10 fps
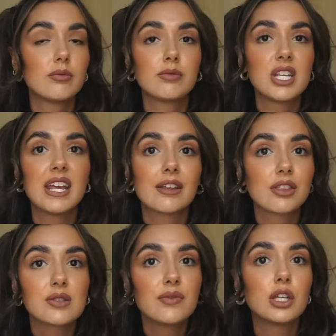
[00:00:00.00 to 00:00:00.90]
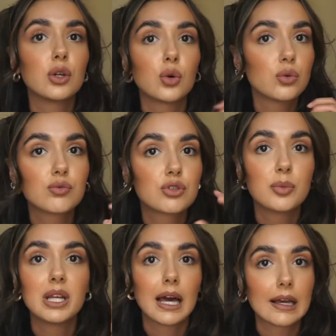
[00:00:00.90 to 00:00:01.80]
take this video to be
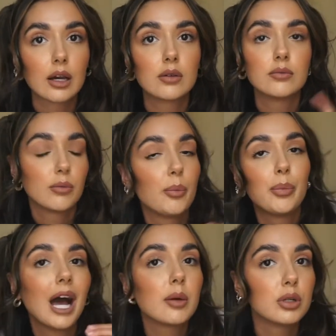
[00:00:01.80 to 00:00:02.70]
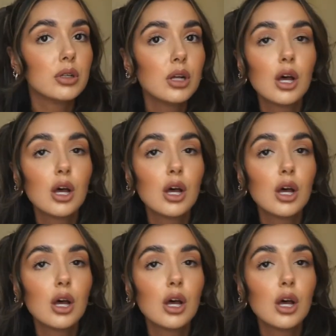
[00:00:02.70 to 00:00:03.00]
like Bible,